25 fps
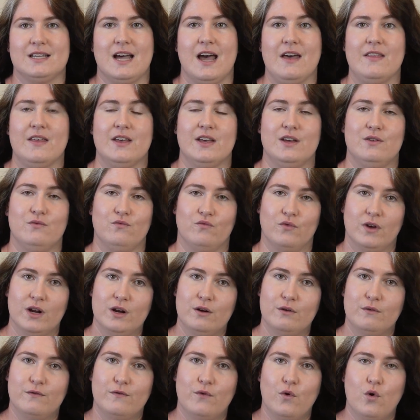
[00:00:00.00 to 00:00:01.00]
either in
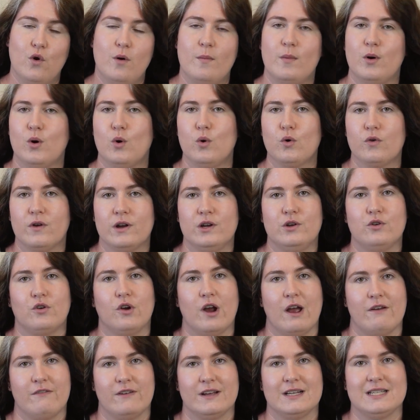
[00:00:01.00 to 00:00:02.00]
written form or in your
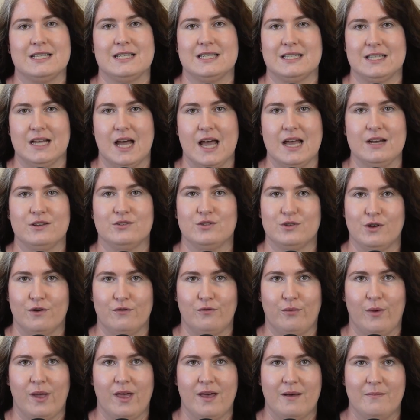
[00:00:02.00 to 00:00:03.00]
graphic design
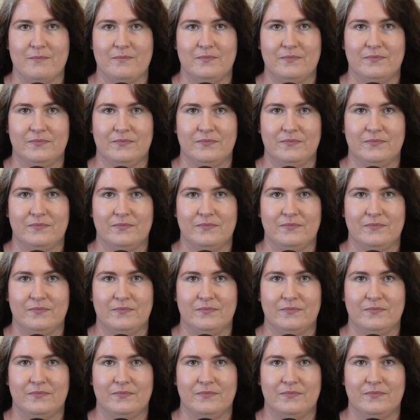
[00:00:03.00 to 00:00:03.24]
software.